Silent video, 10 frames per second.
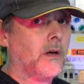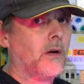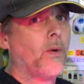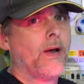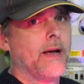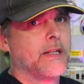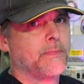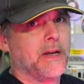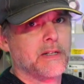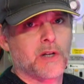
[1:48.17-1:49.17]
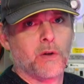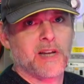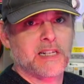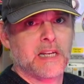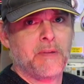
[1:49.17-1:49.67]
When SBS
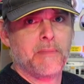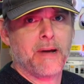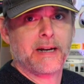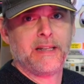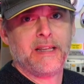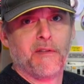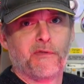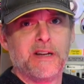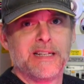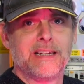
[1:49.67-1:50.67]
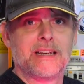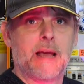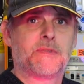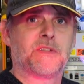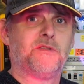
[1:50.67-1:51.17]
contacted me back in the freezing
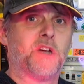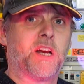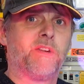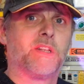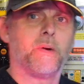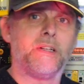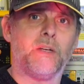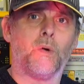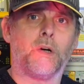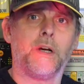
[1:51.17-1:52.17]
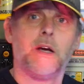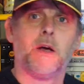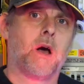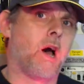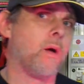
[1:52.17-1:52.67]
depths of January 21,
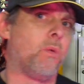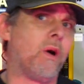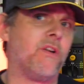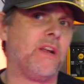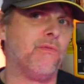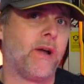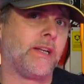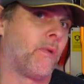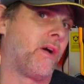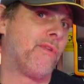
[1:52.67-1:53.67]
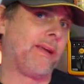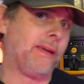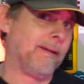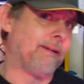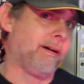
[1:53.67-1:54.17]
I wearily raised my
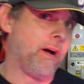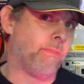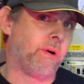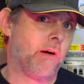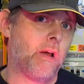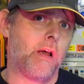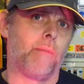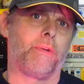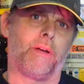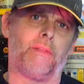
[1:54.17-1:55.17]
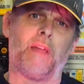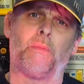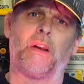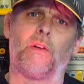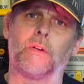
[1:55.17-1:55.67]
regular eyebrow, but then
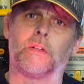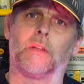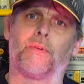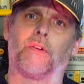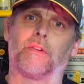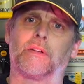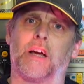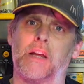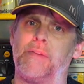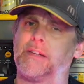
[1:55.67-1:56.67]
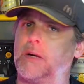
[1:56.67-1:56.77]
when I looked at the product, I admit I